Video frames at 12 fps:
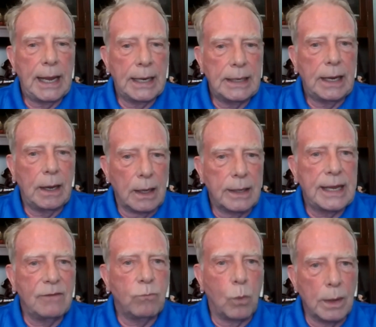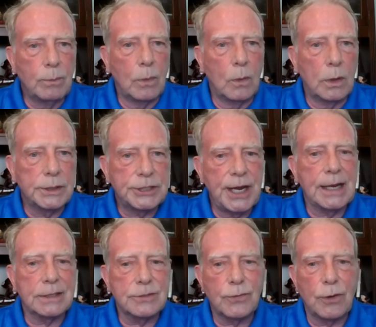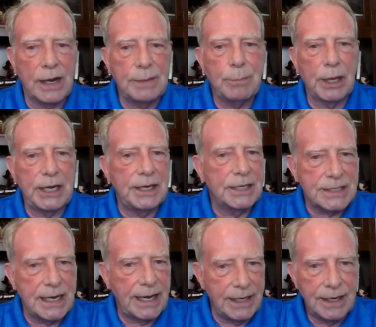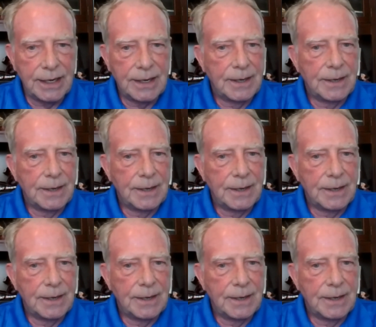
and gave one more chance for anybody to say,